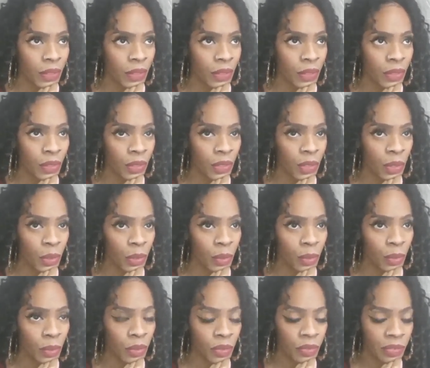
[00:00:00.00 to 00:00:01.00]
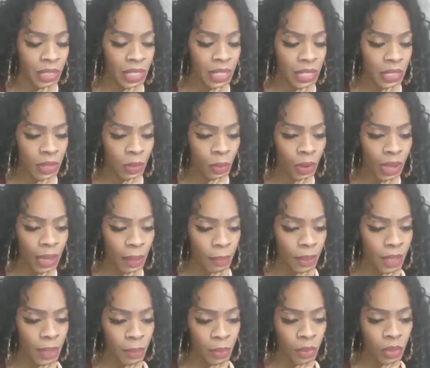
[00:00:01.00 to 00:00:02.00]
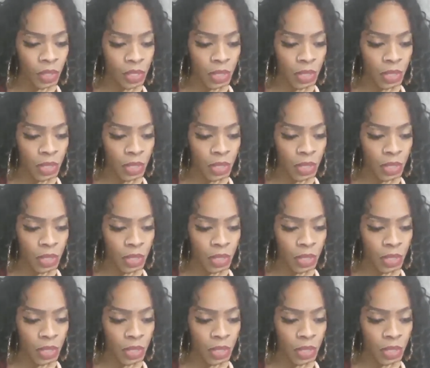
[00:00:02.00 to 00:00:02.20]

the reason why people are